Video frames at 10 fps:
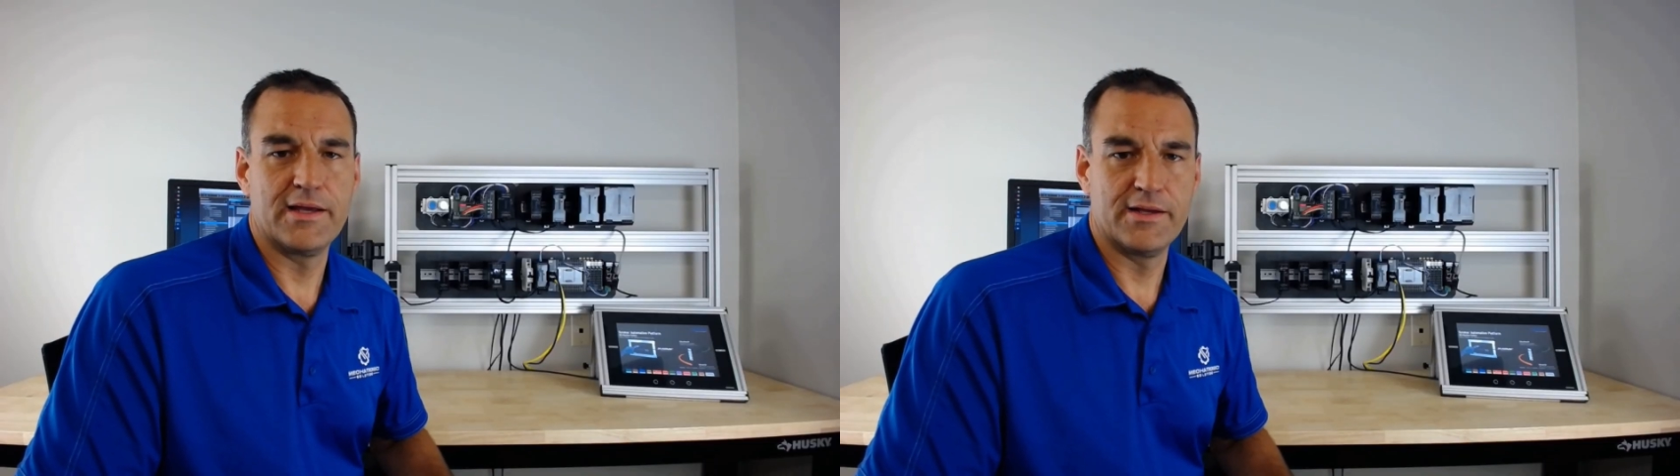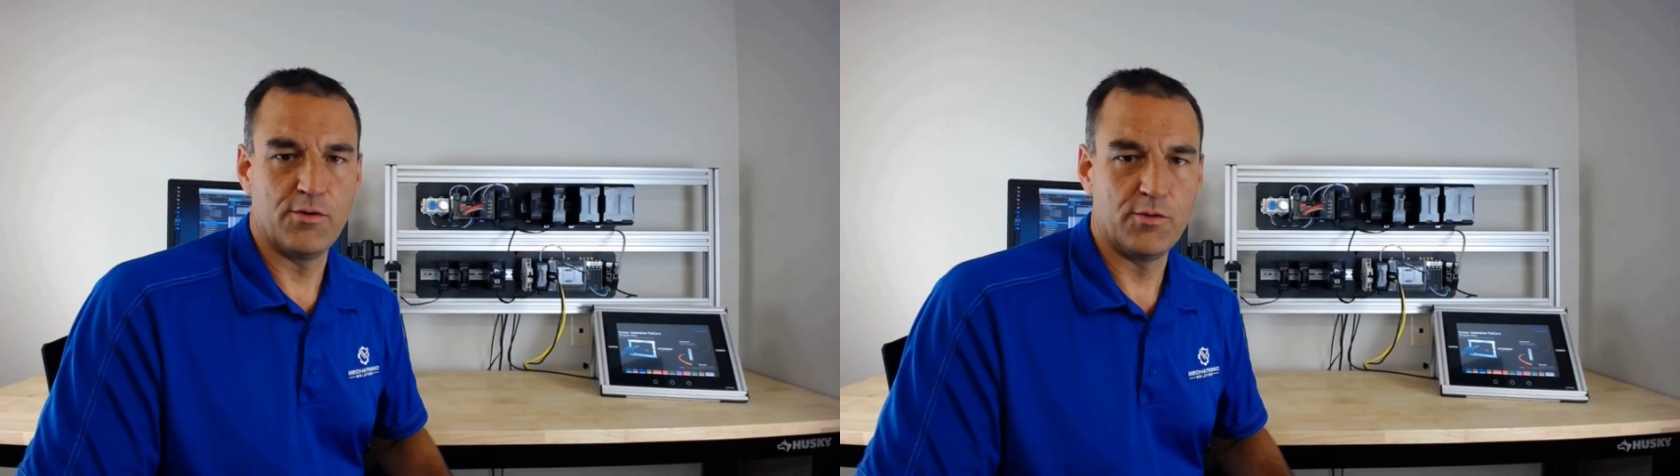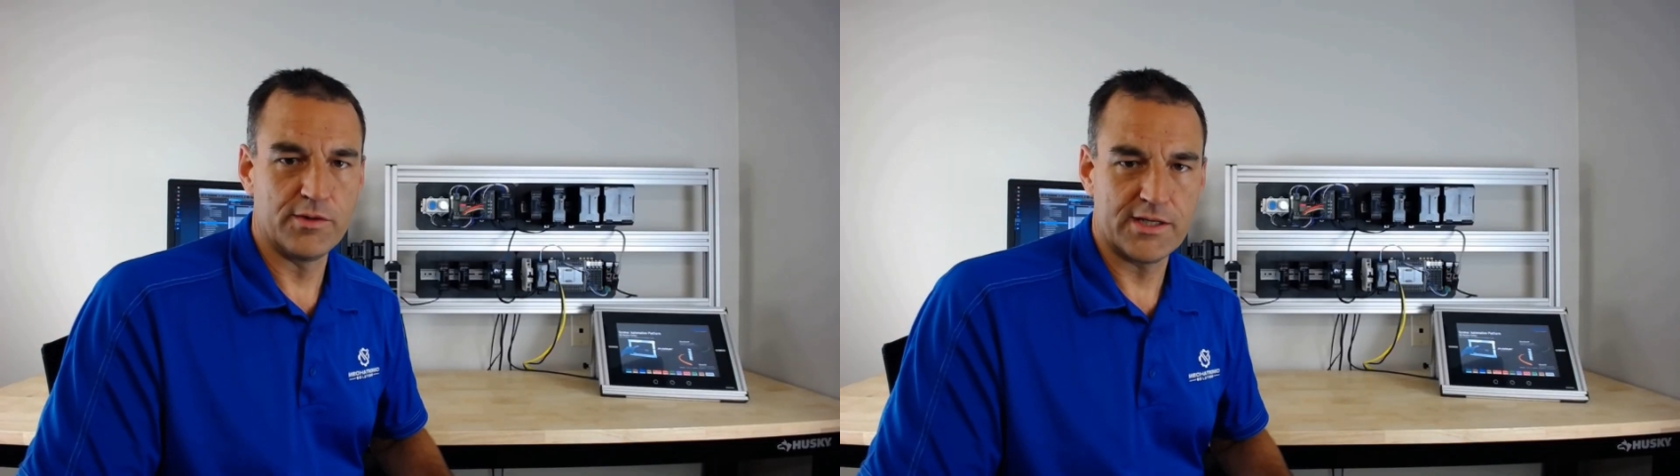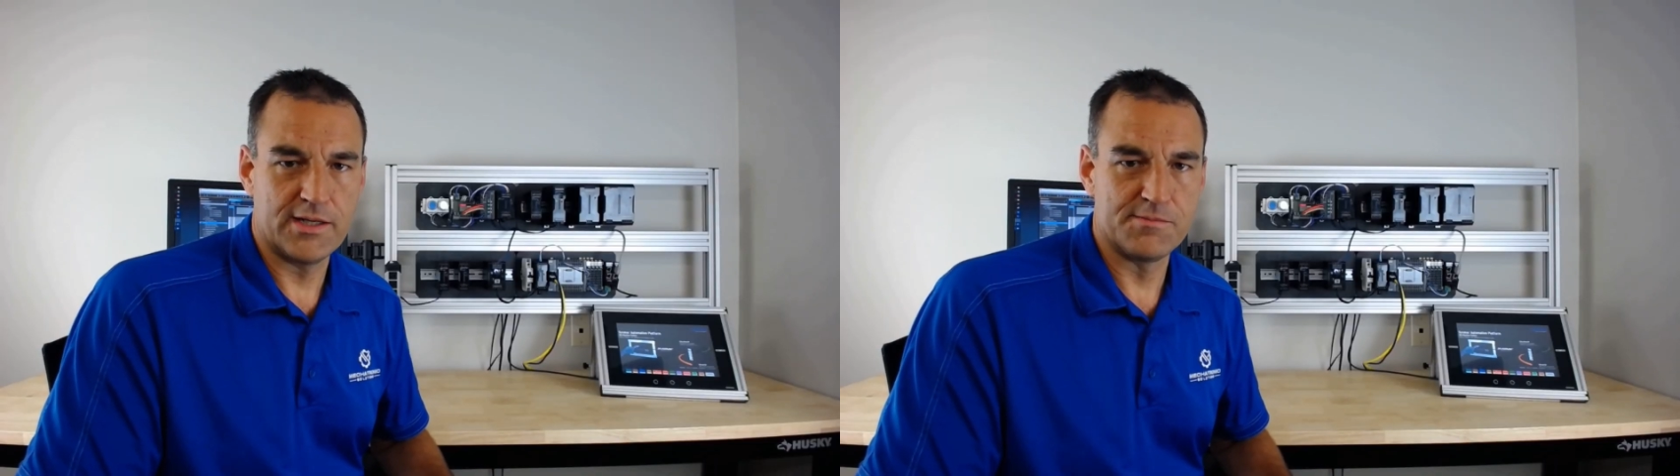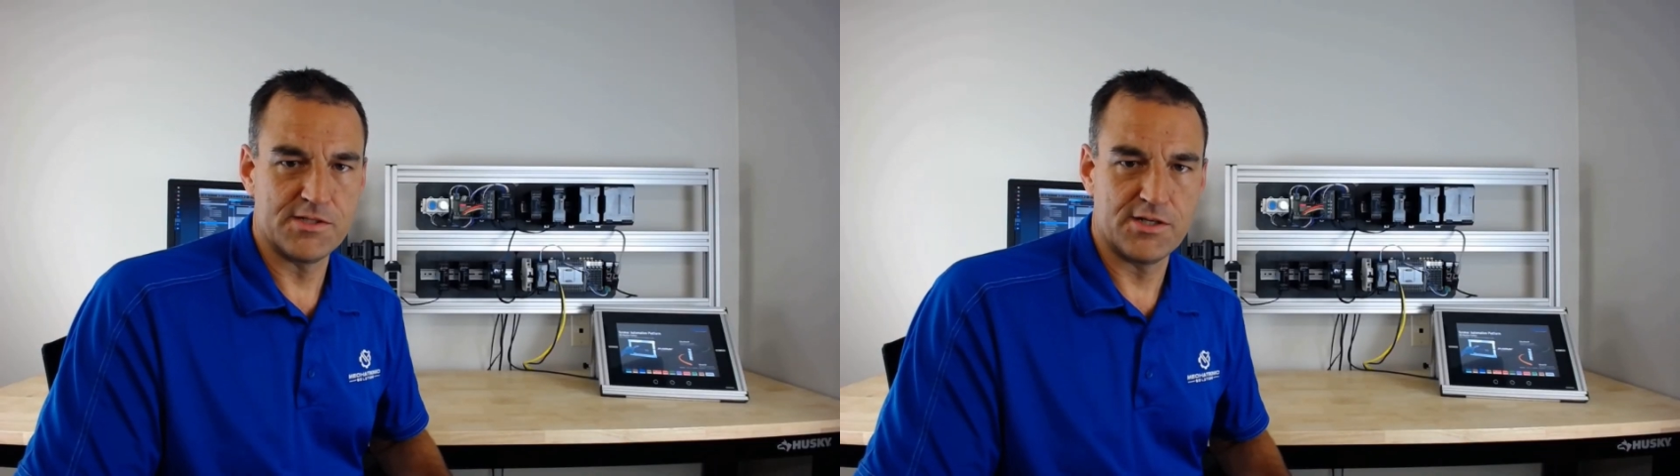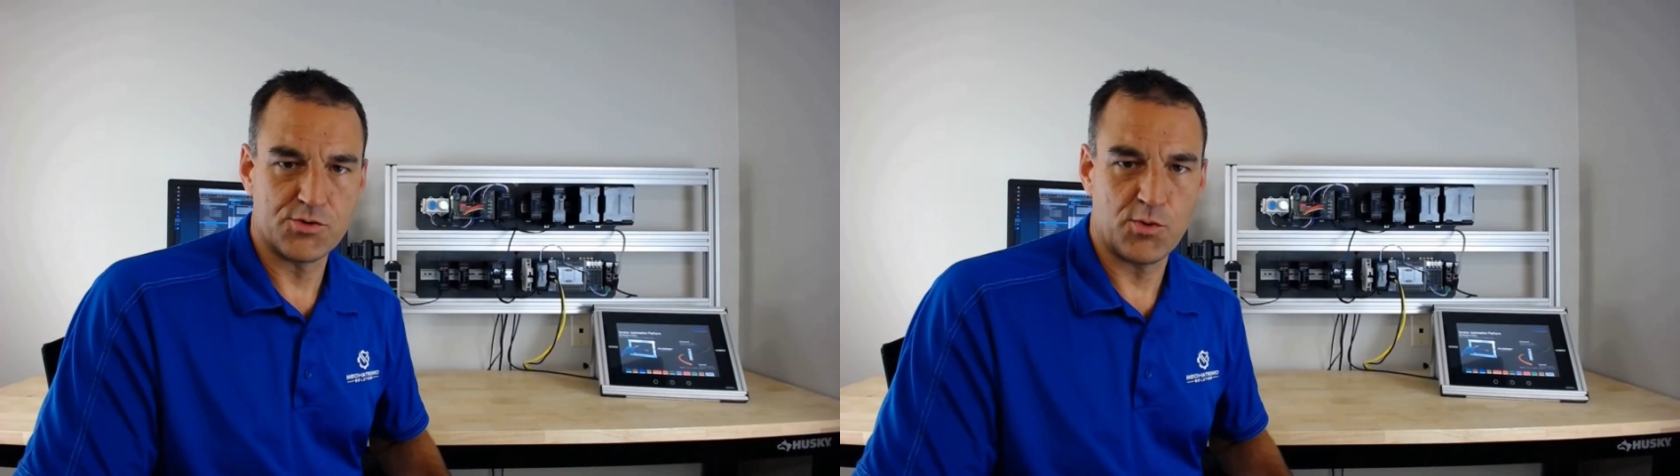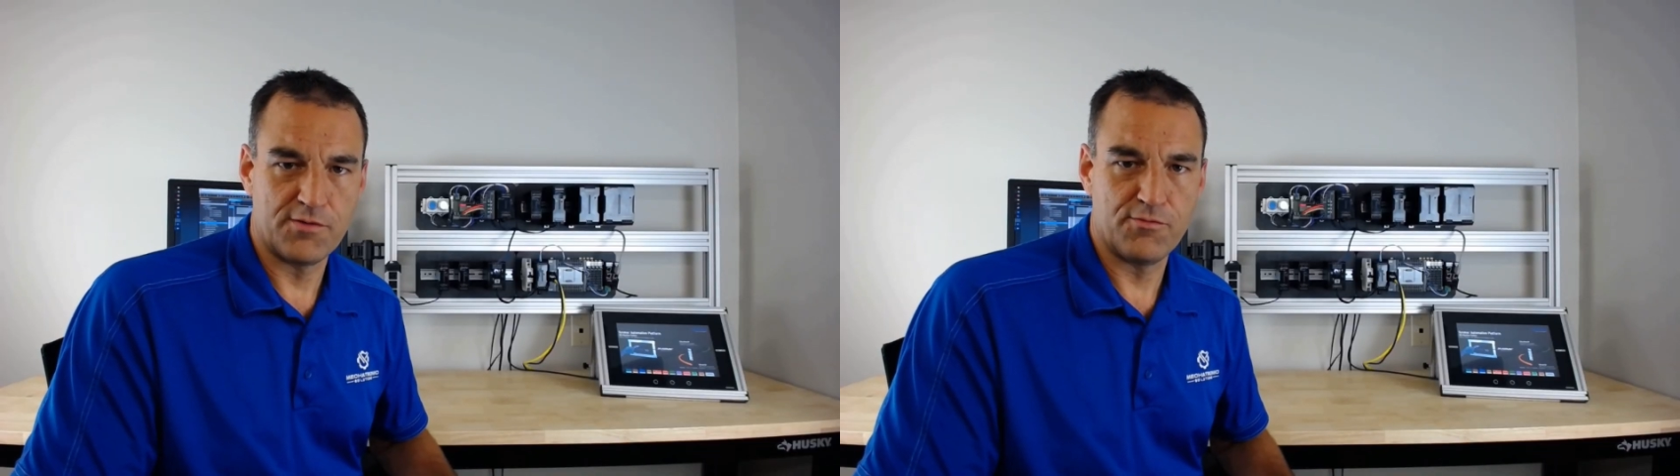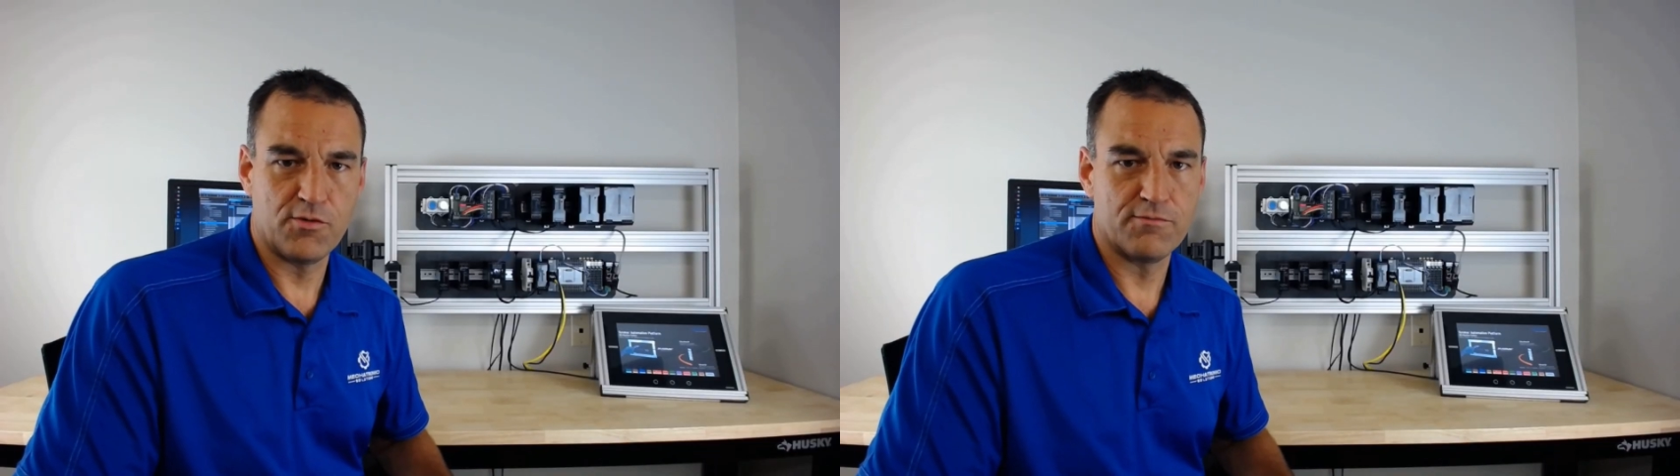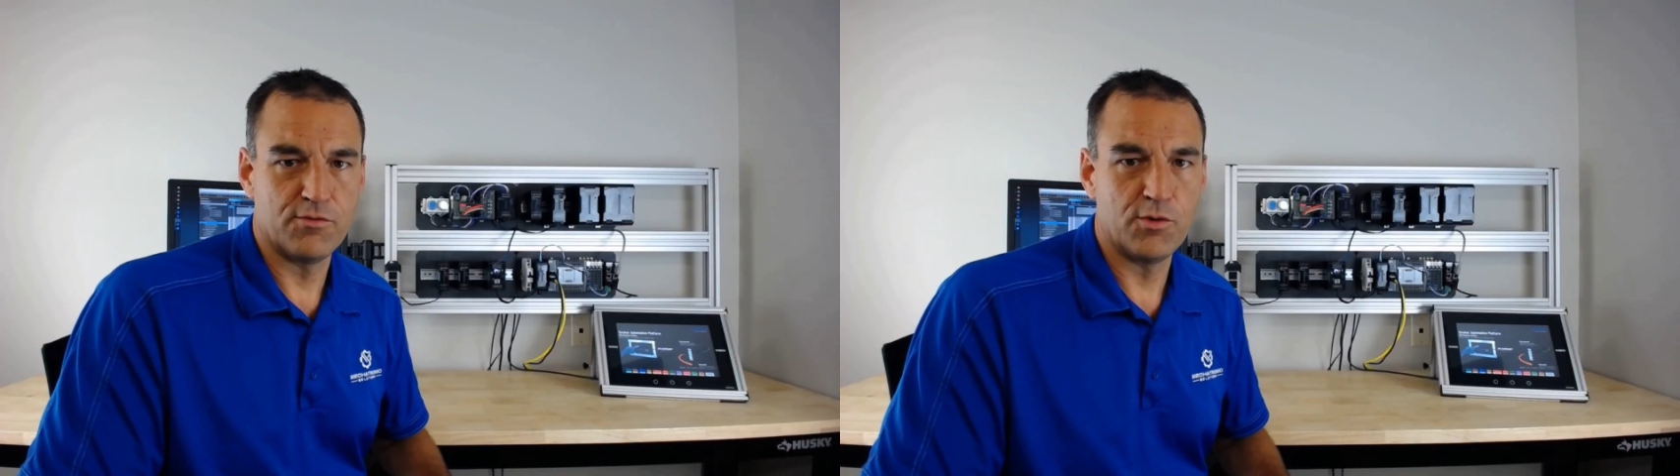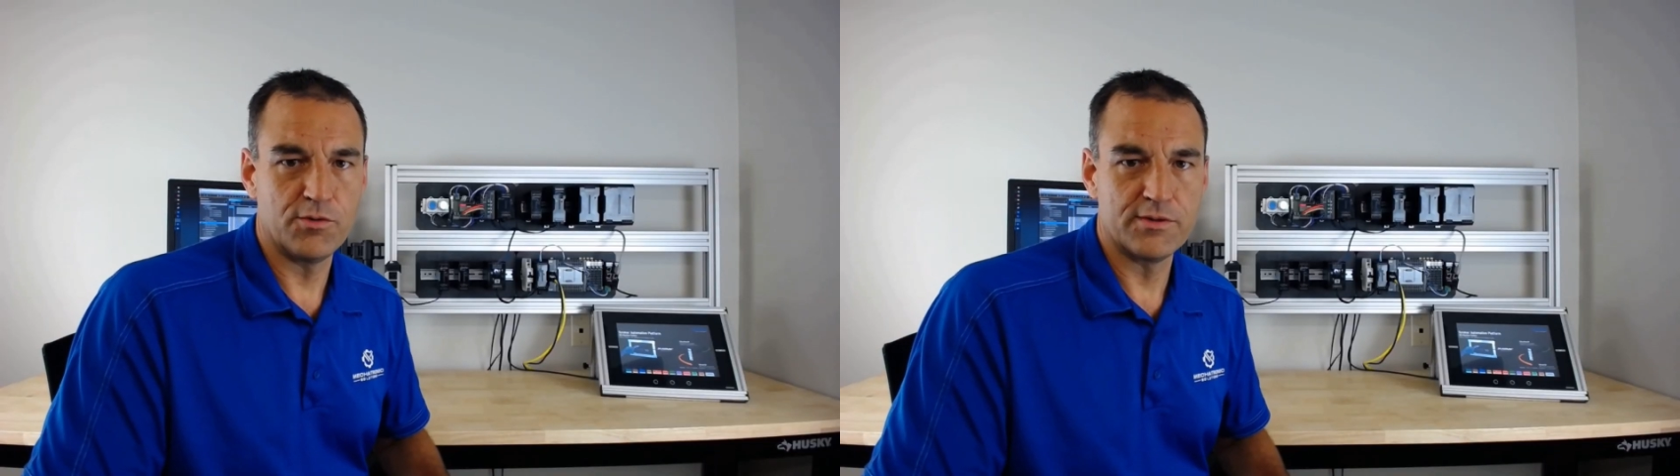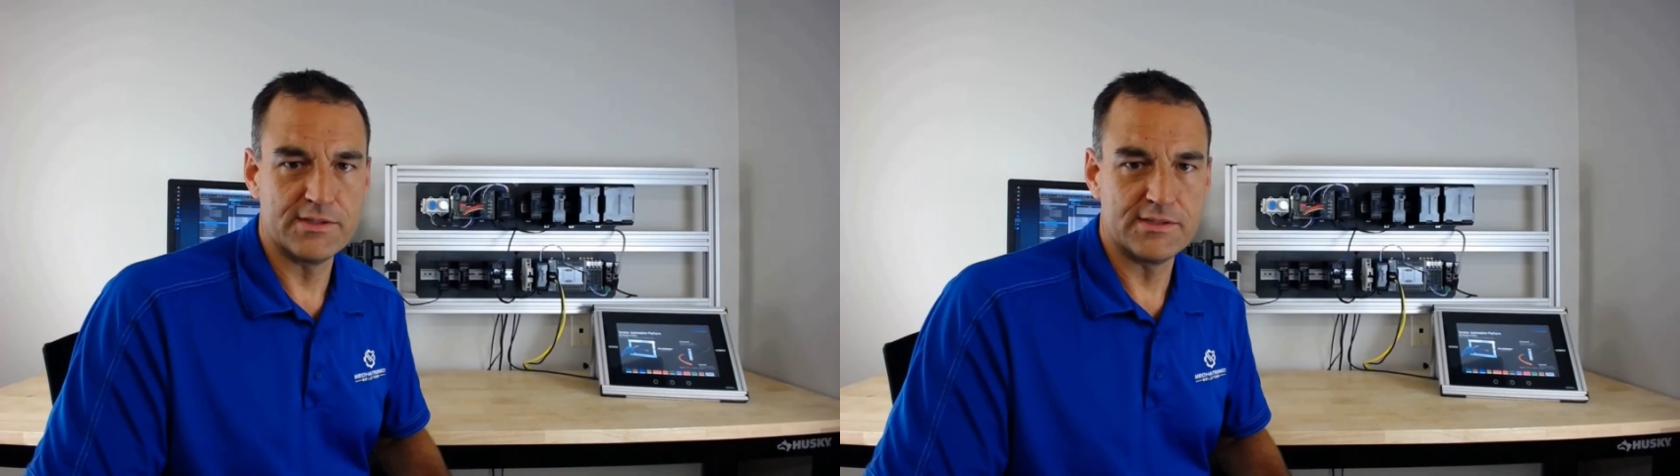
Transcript: It only comes in a 24 volt